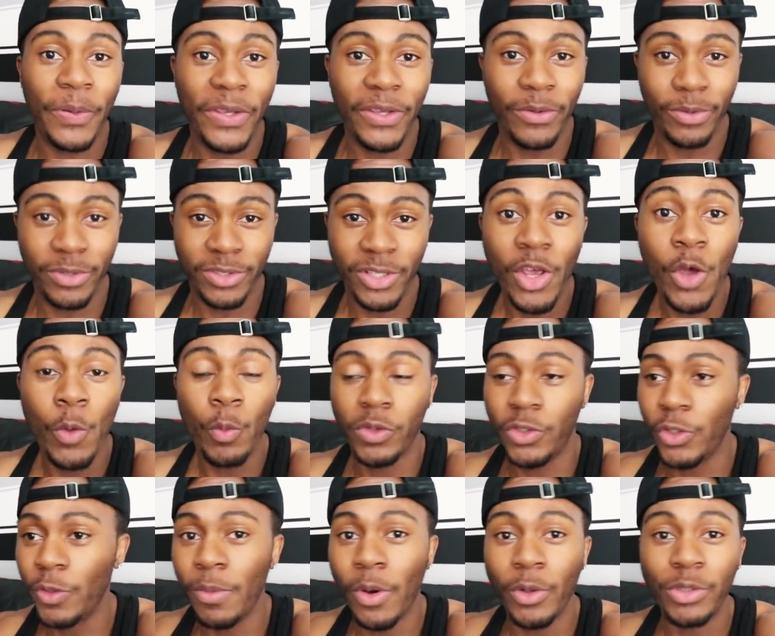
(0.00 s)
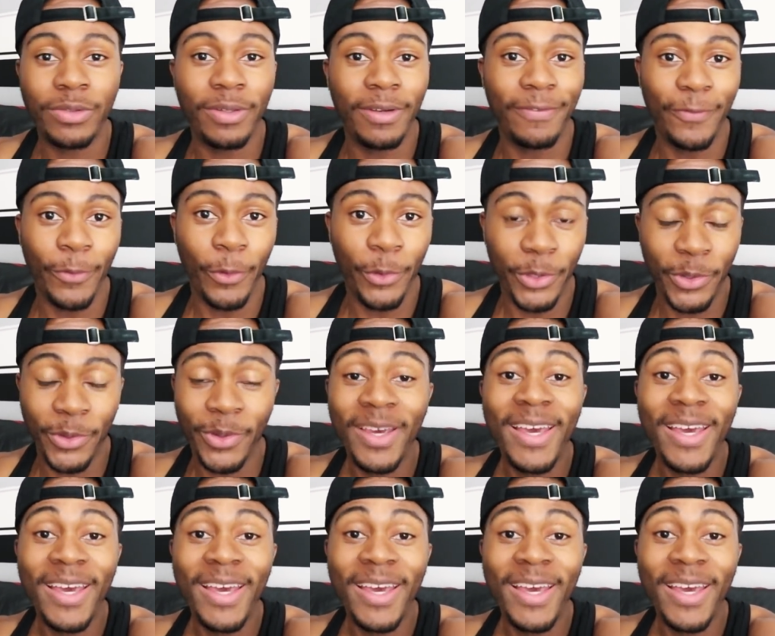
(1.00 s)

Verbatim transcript: pills will do most of it for you.